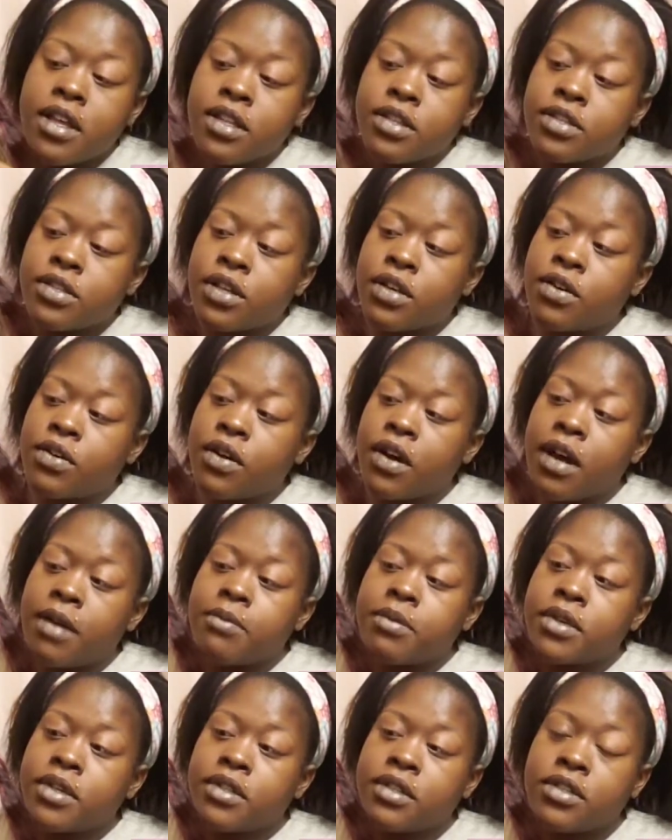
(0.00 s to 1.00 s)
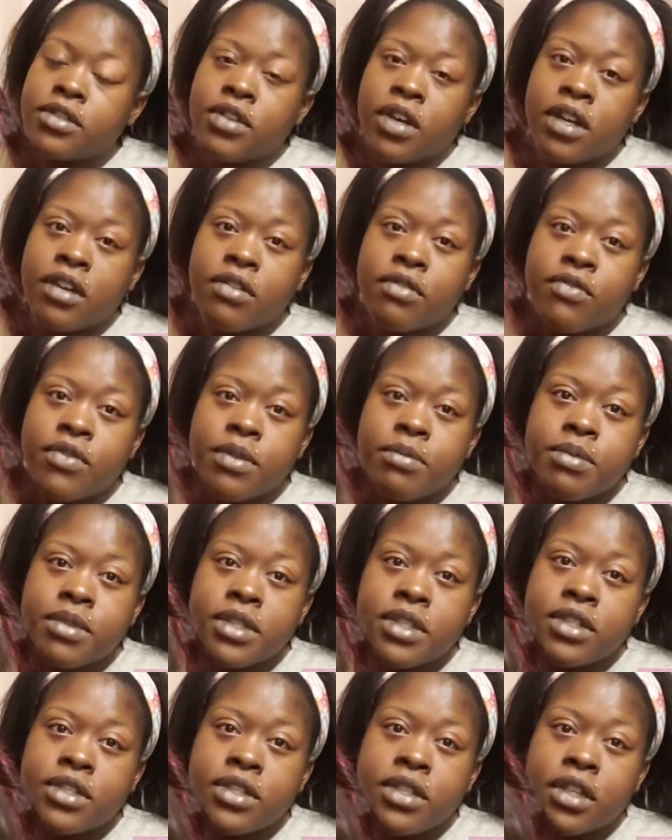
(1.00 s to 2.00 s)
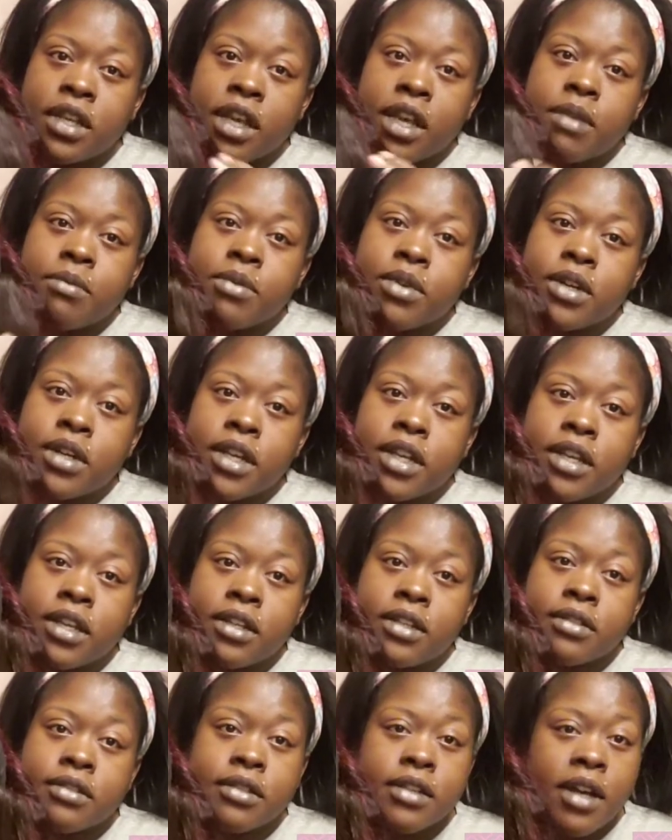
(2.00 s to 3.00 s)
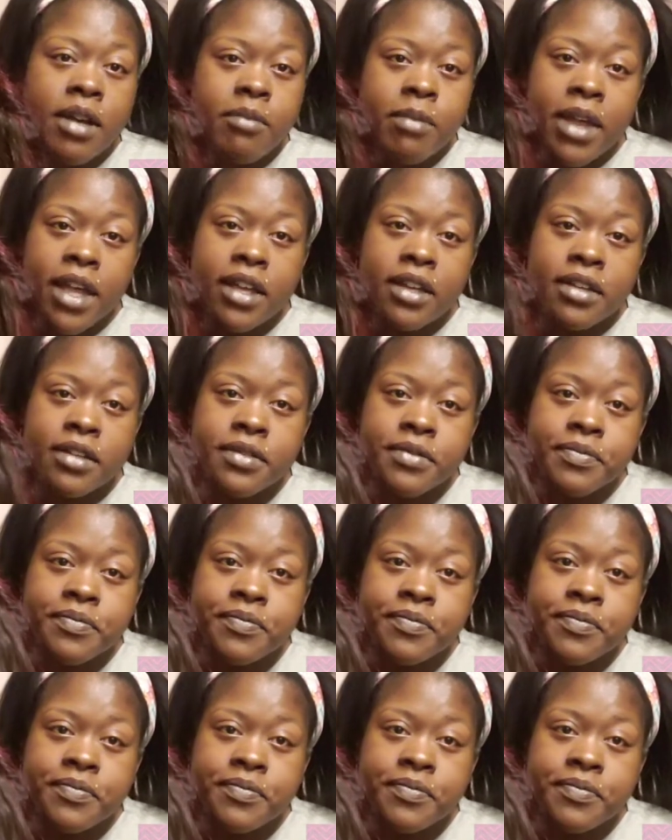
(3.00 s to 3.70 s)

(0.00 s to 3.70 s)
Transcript: So I'm gonna try to reposition the camera and come back.